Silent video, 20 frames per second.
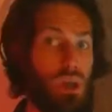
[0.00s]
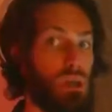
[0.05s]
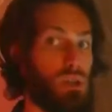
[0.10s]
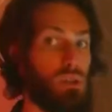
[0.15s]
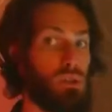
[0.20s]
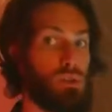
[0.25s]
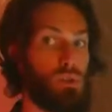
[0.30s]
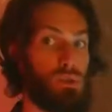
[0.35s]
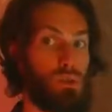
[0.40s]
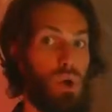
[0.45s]

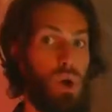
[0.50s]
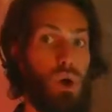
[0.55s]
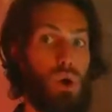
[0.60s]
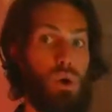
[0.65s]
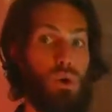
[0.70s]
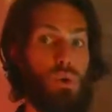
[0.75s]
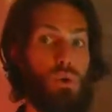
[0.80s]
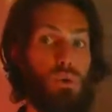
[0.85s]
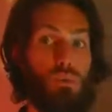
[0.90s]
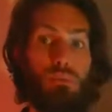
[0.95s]

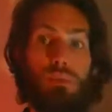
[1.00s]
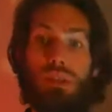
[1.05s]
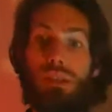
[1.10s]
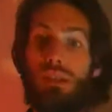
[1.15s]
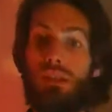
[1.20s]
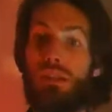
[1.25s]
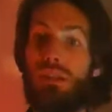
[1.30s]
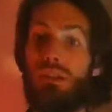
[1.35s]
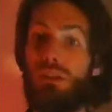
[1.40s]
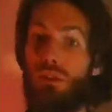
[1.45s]
So,
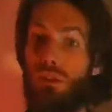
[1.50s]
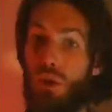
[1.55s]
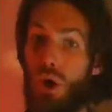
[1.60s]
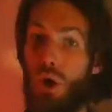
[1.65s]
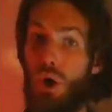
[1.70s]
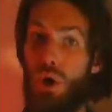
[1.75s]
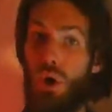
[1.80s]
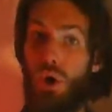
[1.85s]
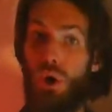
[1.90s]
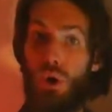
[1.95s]
mi,
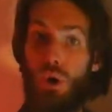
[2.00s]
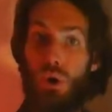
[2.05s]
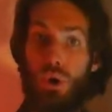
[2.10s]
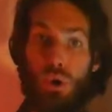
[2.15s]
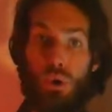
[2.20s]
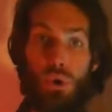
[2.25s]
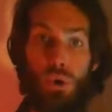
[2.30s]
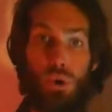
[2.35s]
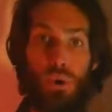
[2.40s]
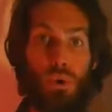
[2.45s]

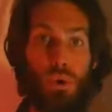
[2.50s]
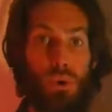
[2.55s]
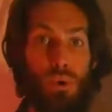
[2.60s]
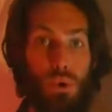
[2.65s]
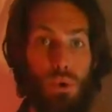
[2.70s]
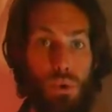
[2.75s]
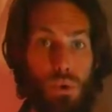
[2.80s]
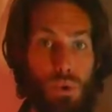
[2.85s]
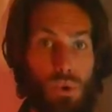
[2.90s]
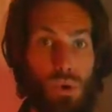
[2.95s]
do.
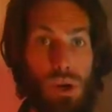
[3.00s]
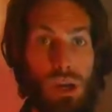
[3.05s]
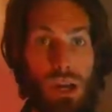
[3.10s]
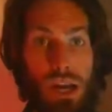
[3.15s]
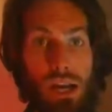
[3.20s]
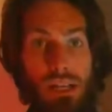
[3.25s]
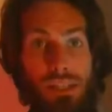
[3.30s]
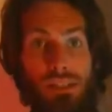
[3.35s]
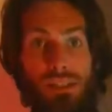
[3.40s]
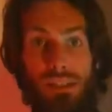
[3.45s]

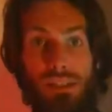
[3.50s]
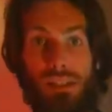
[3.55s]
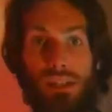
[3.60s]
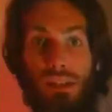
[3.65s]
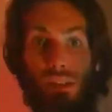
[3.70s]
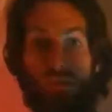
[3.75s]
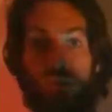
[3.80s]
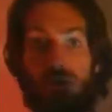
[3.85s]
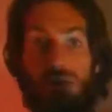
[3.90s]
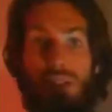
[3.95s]
Excellent, and
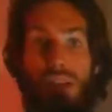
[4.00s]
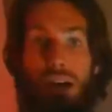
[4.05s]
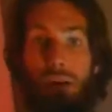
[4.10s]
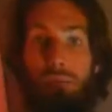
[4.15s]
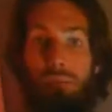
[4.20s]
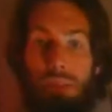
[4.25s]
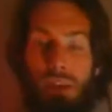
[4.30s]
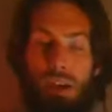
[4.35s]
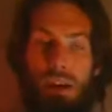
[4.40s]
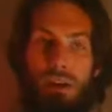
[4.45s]
you'll
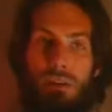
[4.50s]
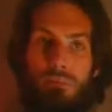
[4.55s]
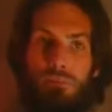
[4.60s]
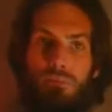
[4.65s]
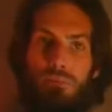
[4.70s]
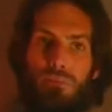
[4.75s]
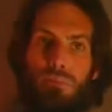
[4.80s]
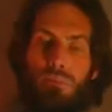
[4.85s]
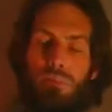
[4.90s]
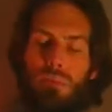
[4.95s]
stop there.
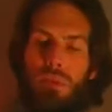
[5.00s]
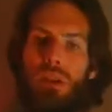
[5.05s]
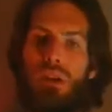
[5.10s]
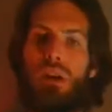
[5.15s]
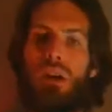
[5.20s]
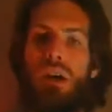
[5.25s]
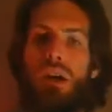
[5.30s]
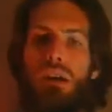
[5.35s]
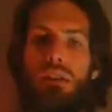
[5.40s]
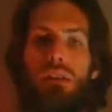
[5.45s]

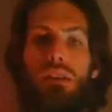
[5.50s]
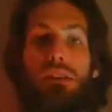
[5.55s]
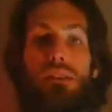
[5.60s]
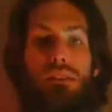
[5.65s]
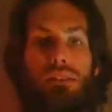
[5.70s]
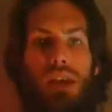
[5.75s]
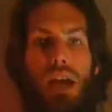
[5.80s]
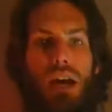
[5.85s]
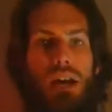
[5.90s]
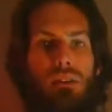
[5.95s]
These
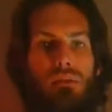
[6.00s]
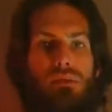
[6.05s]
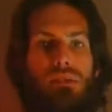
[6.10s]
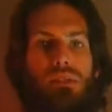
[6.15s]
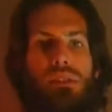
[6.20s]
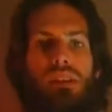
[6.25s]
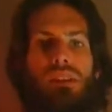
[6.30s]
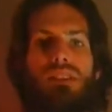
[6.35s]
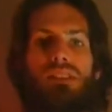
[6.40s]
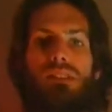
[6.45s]

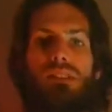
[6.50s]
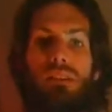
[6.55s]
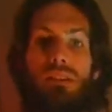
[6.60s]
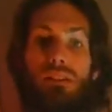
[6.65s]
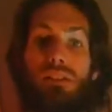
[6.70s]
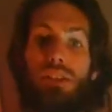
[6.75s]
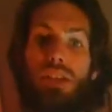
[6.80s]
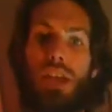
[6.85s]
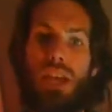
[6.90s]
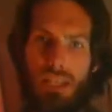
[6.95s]
sounds
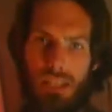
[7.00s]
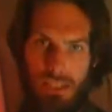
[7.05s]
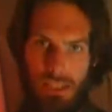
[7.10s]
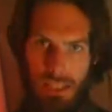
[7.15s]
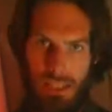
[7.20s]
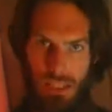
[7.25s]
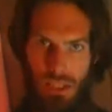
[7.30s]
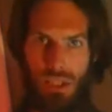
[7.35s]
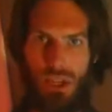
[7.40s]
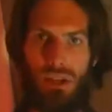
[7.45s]
suggest
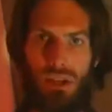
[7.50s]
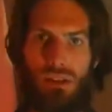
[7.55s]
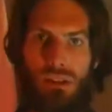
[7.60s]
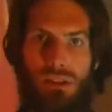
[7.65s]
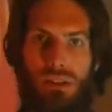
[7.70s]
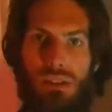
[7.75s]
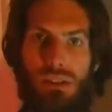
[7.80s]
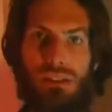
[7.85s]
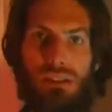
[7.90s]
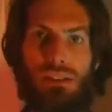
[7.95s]
each other.
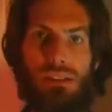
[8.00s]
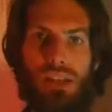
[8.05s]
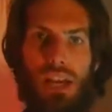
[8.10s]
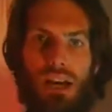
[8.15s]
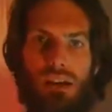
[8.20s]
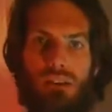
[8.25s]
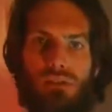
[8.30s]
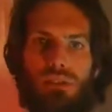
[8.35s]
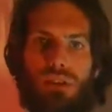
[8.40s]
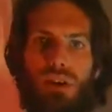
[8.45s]
These
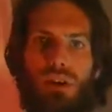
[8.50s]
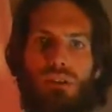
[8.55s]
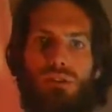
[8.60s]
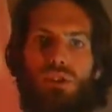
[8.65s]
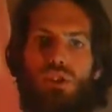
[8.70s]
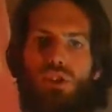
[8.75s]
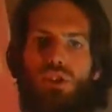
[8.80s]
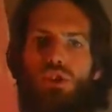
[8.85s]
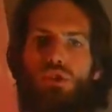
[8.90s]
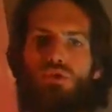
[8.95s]
sounds are
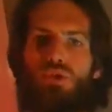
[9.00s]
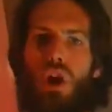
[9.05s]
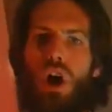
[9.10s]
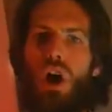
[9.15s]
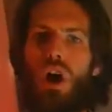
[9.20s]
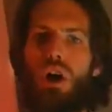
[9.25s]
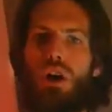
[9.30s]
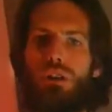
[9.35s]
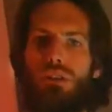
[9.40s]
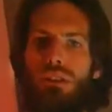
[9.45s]

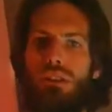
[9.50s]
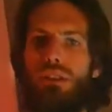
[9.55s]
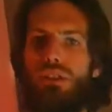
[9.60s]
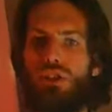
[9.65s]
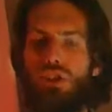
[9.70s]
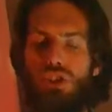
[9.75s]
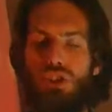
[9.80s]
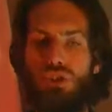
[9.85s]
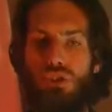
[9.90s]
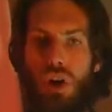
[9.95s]
strongly,
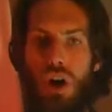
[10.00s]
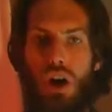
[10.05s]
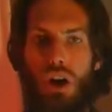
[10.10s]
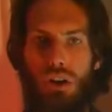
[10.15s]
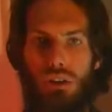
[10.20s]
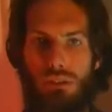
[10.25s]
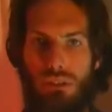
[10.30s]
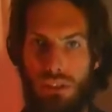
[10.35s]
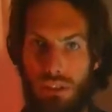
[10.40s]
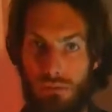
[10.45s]

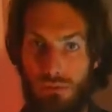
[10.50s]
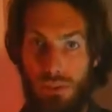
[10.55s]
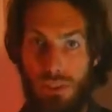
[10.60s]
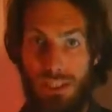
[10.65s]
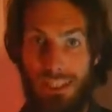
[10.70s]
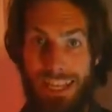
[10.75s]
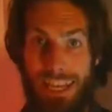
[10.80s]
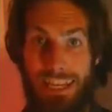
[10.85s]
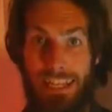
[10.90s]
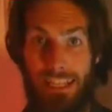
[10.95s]
strongly
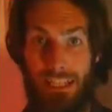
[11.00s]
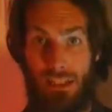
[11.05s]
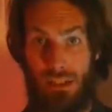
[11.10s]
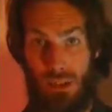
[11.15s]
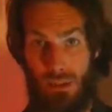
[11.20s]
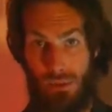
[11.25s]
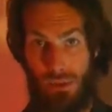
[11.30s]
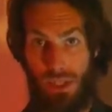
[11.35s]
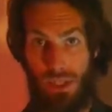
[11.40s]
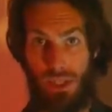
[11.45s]
related
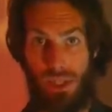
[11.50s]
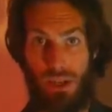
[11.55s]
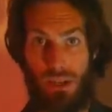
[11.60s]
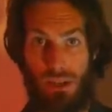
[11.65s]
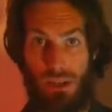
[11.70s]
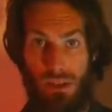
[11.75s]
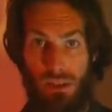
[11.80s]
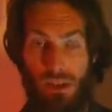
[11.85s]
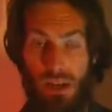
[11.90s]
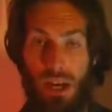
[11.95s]
to each
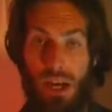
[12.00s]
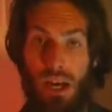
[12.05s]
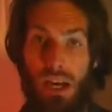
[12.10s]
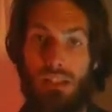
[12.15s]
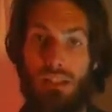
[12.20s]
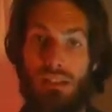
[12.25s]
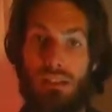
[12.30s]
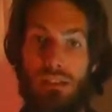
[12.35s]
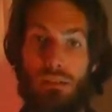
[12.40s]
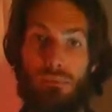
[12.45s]
other
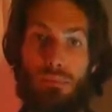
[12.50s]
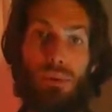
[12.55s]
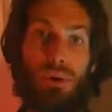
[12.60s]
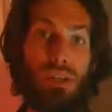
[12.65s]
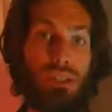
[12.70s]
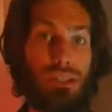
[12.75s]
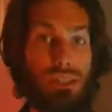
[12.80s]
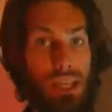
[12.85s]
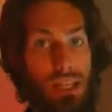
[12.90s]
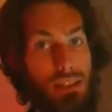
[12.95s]
to the
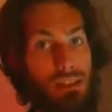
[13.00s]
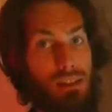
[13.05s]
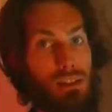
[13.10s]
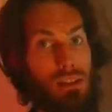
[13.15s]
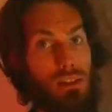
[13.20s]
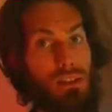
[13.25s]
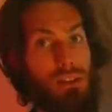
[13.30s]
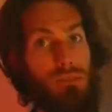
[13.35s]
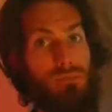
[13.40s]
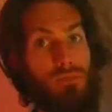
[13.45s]
point that
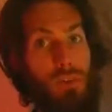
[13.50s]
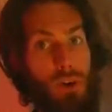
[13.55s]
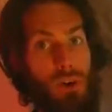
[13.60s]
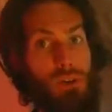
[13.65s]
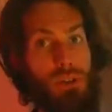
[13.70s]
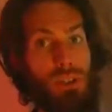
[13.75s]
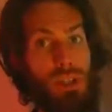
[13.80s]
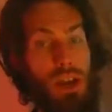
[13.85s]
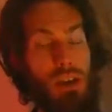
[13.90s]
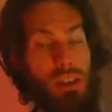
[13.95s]
the
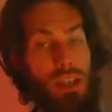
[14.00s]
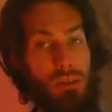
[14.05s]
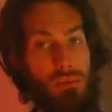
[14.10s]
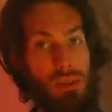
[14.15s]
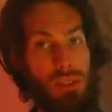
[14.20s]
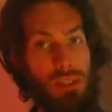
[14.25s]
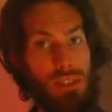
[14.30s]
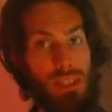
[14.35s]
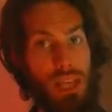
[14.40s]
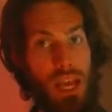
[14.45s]
first sound that we
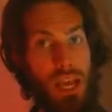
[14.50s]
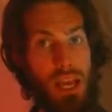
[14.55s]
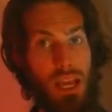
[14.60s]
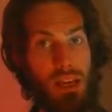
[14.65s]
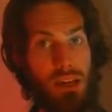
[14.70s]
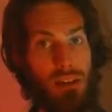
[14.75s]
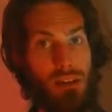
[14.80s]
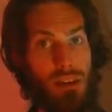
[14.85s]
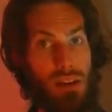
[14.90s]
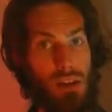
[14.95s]
sang,